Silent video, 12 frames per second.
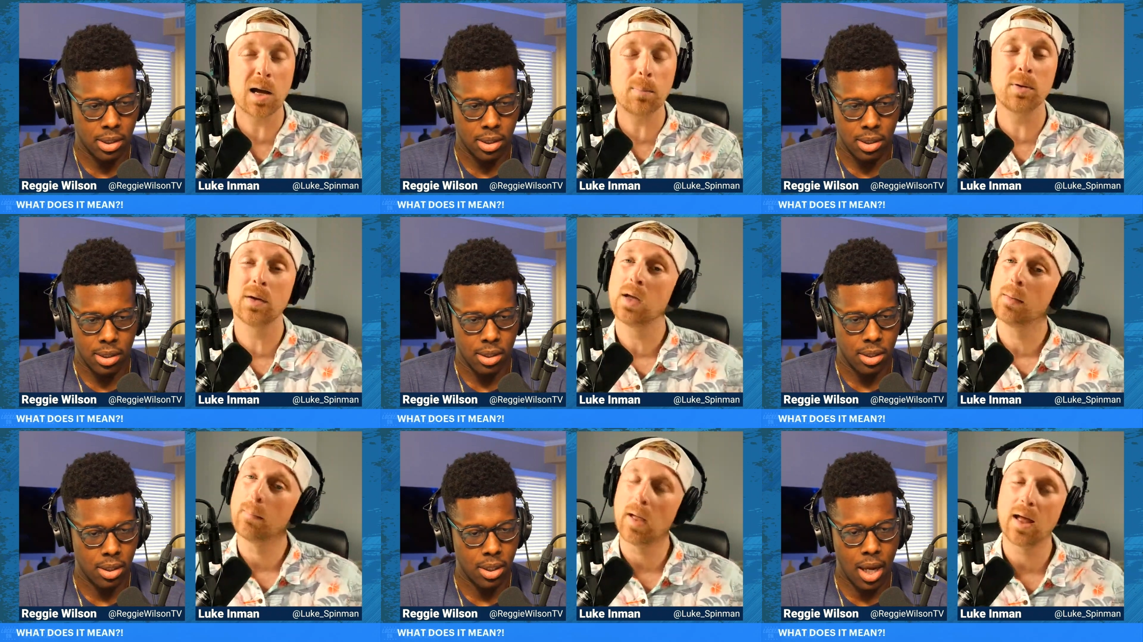Speaker 1: Yikes.
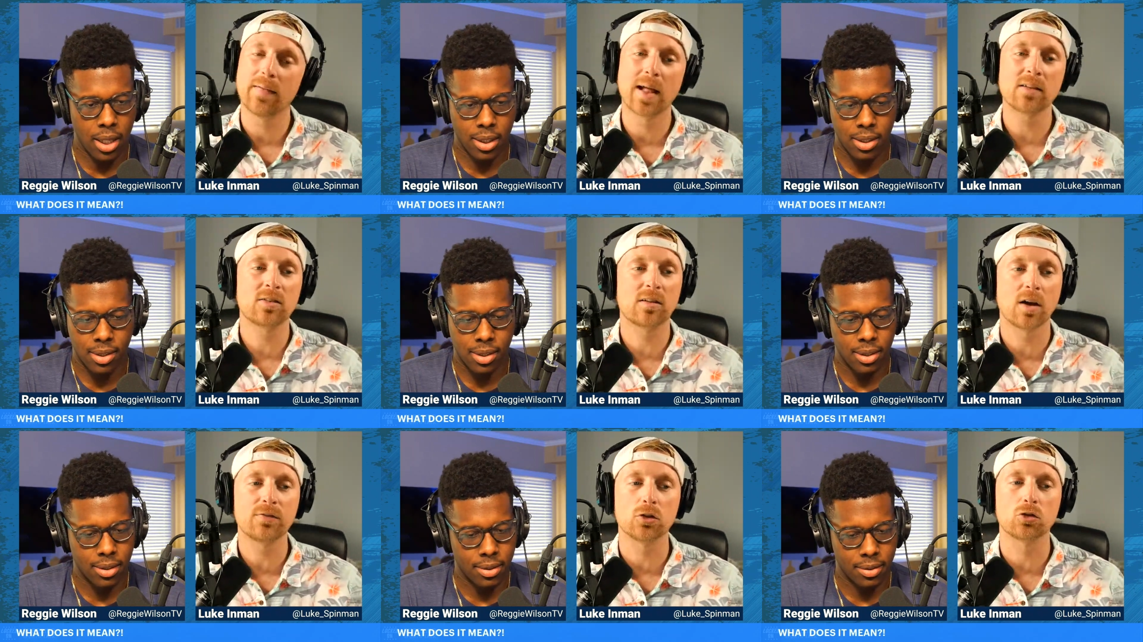Man, that's tough to
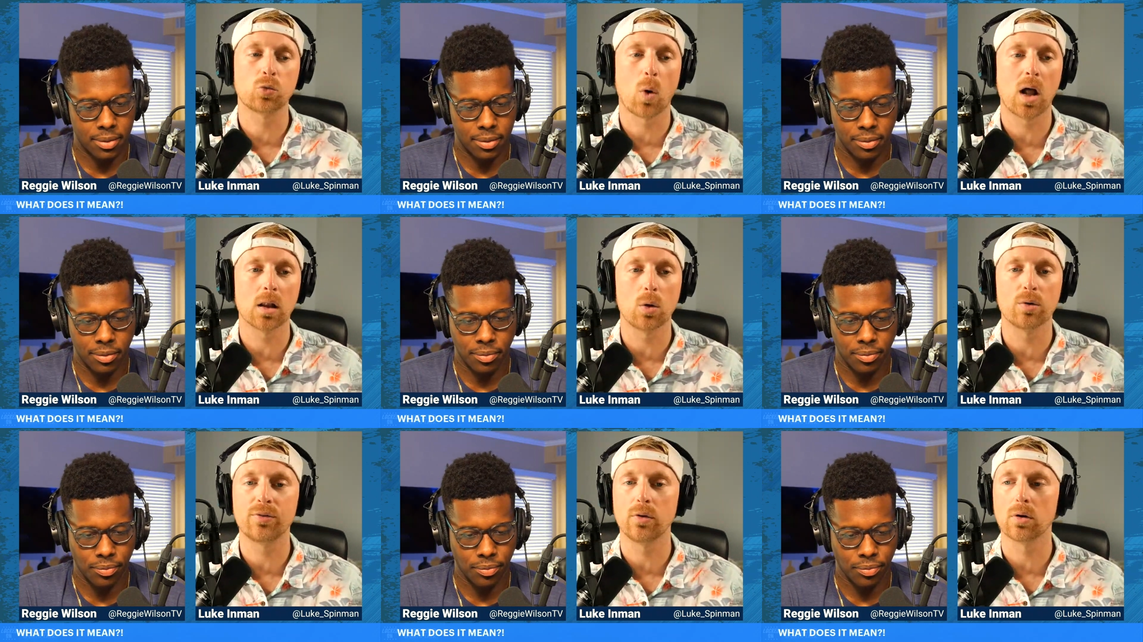swallow if you're
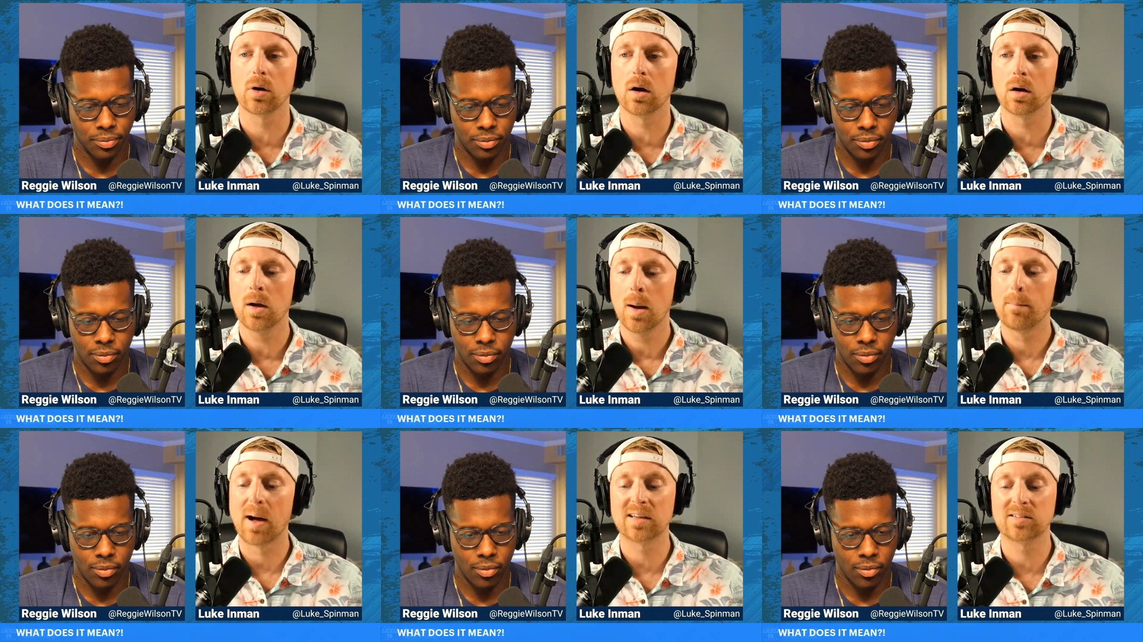a
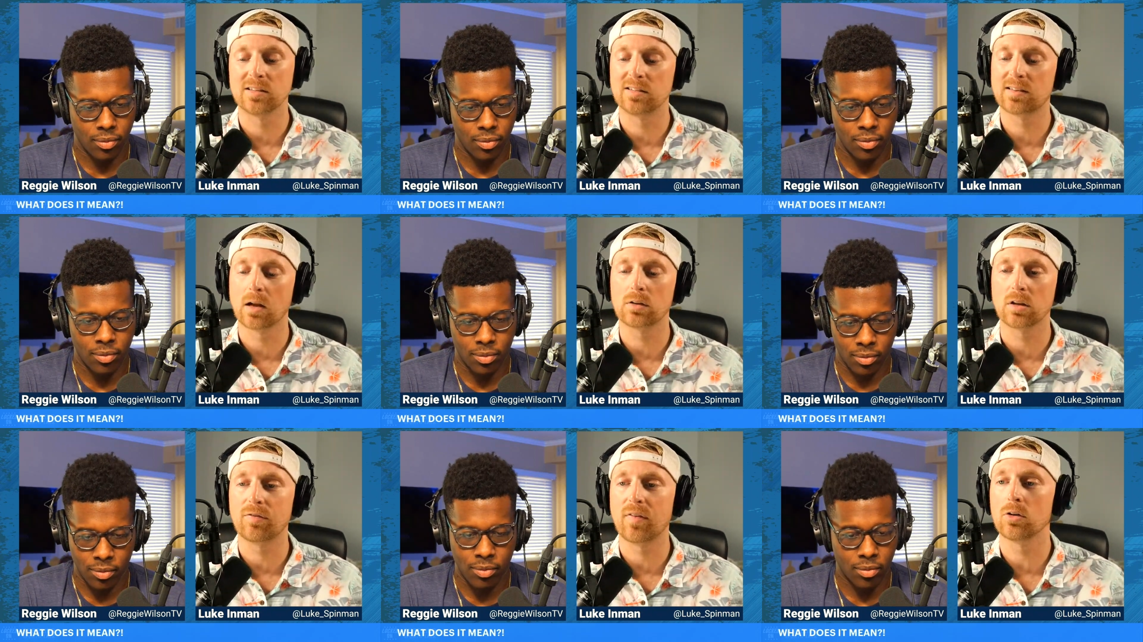Boston Celtic
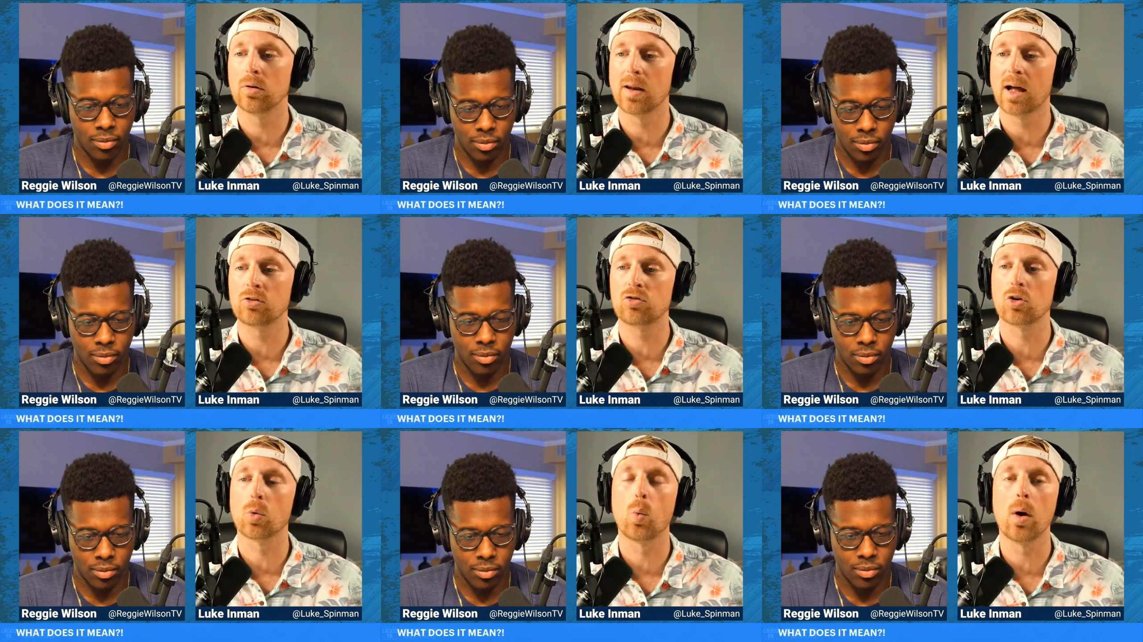fan. Not sure
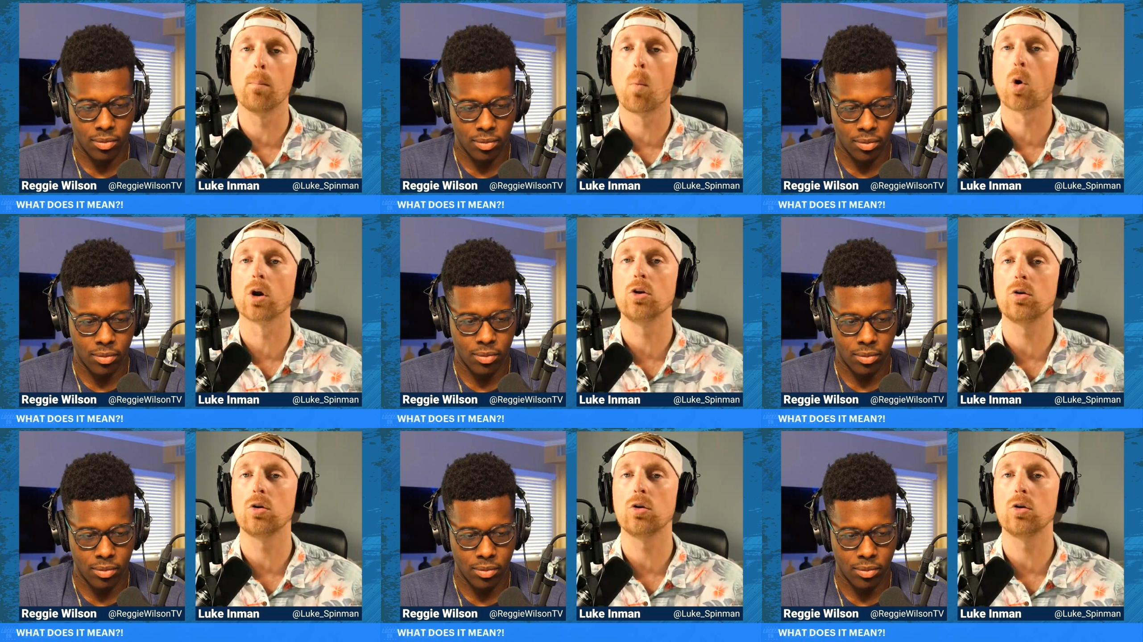what more you can